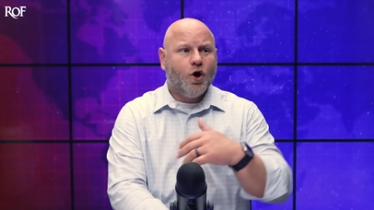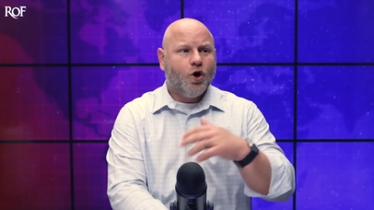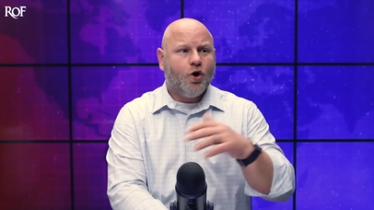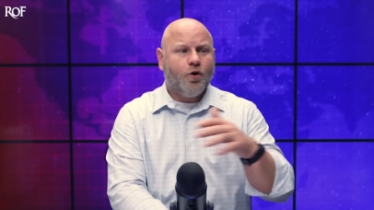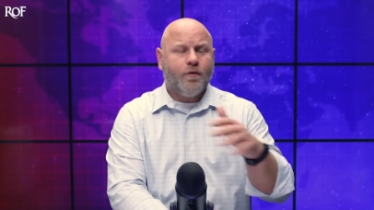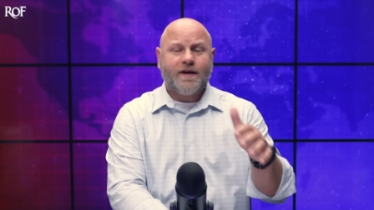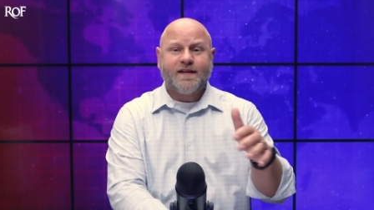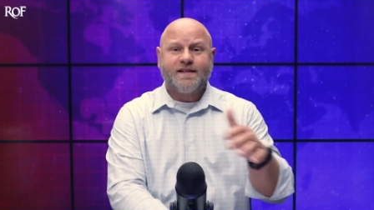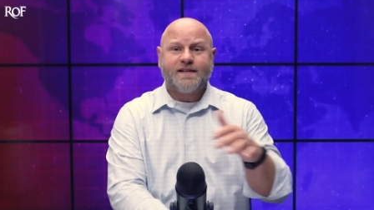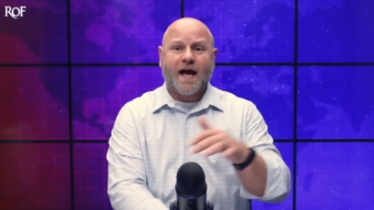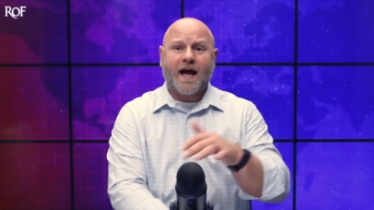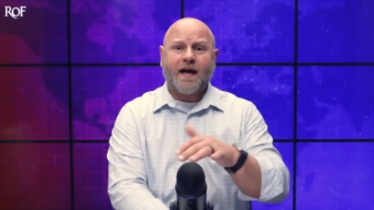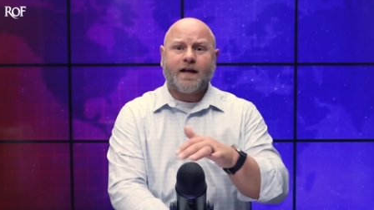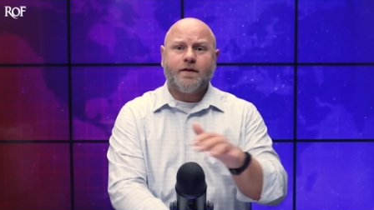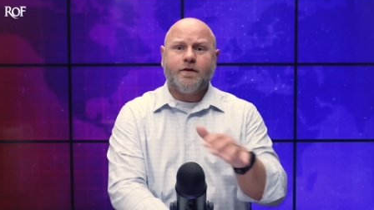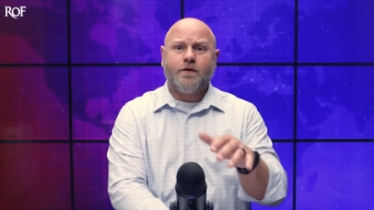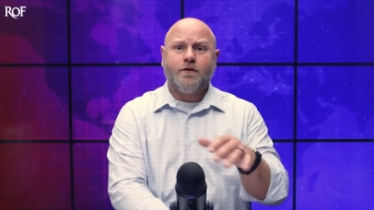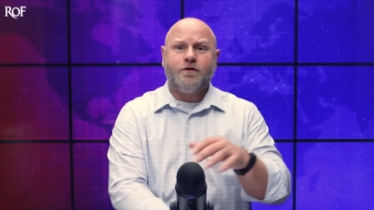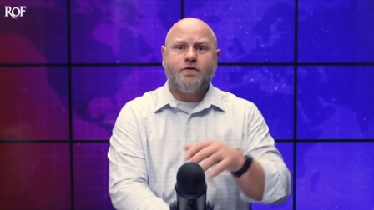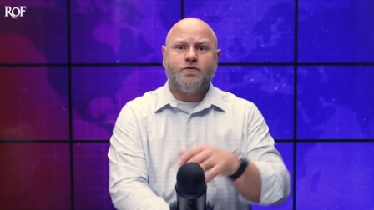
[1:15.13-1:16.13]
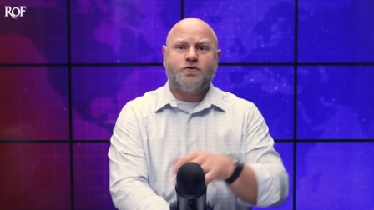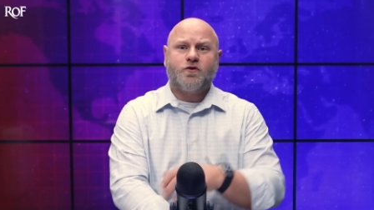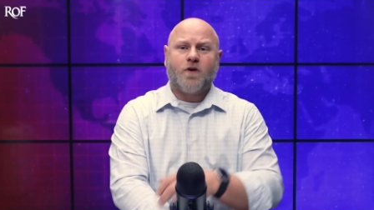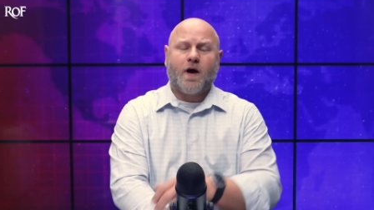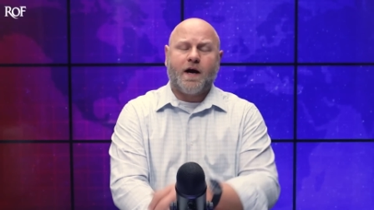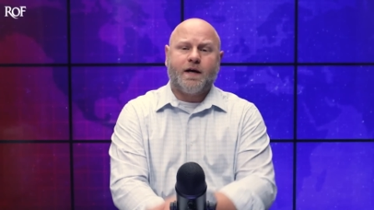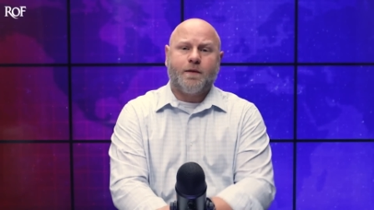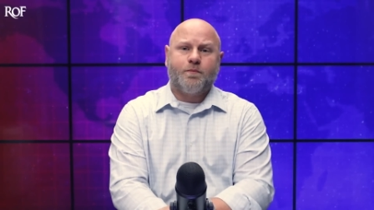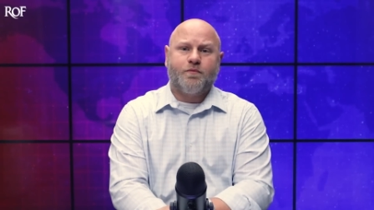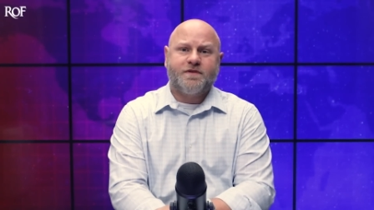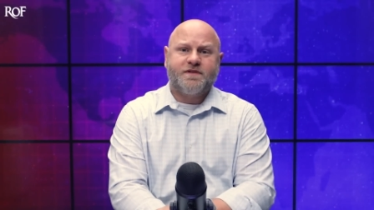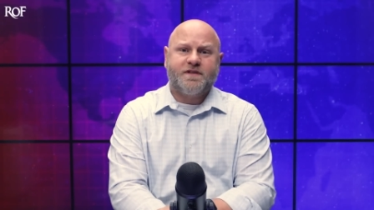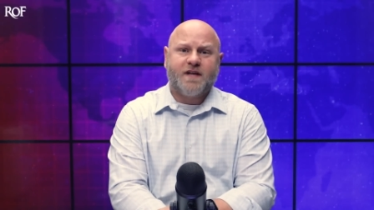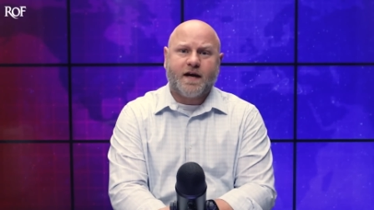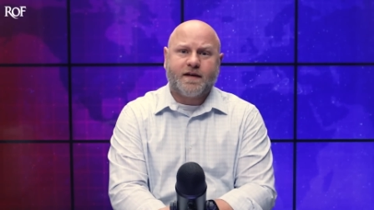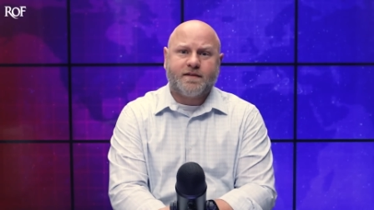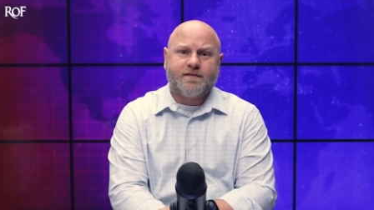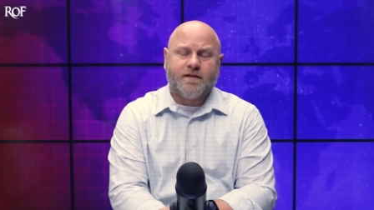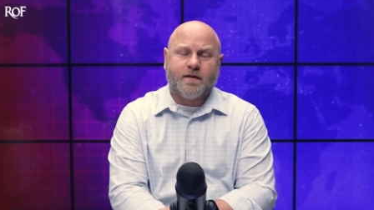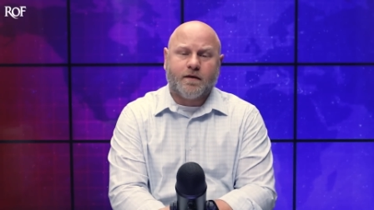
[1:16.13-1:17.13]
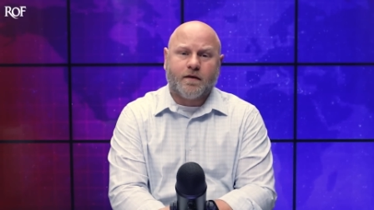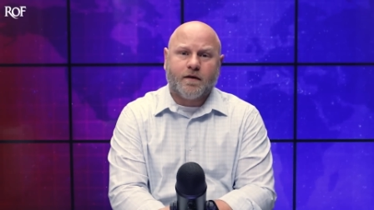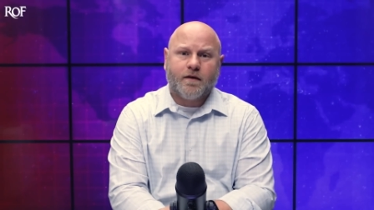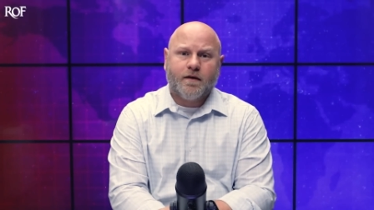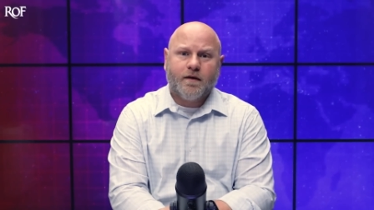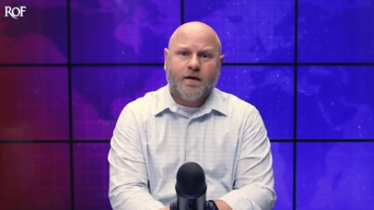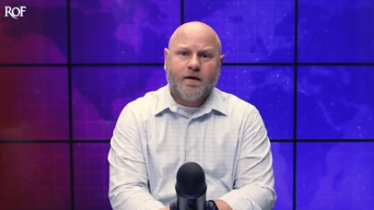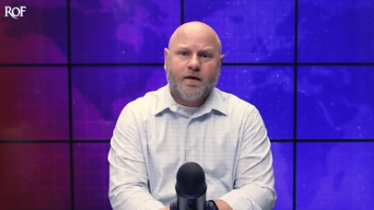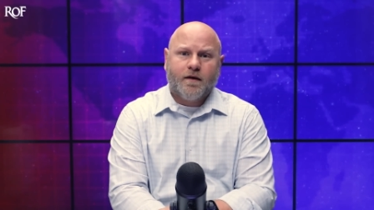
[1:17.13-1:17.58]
Who exactly are you trying to protect here?